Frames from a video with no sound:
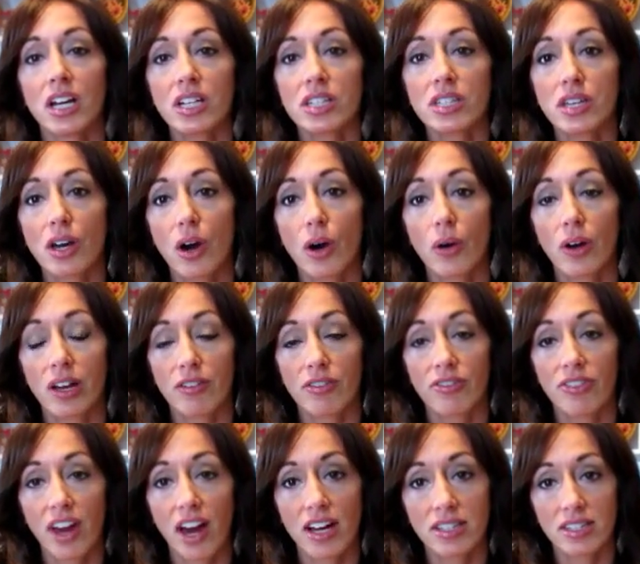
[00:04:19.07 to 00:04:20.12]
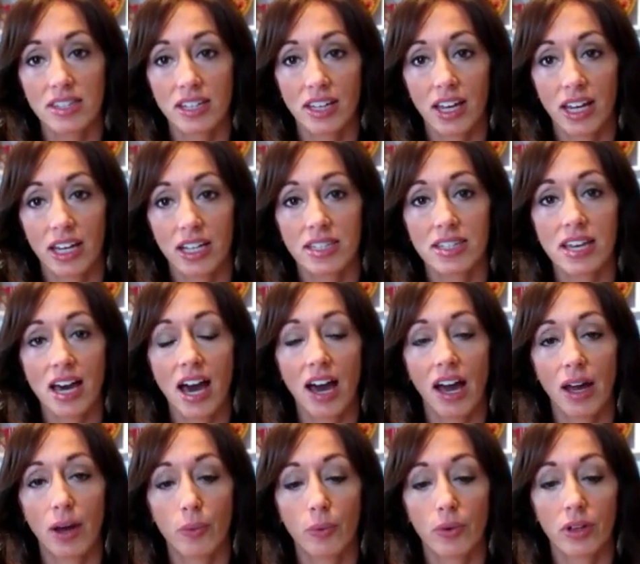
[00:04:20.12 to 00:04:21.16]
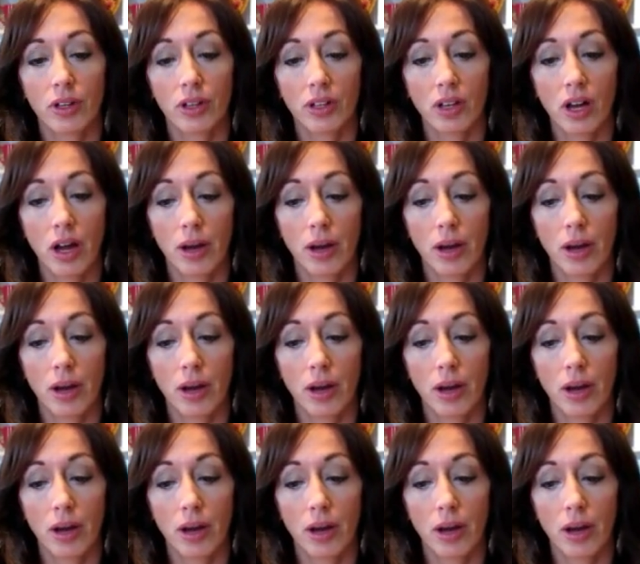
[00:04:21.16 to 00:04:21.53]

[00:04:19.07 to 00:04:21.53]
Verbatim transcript: So if that's the case, I will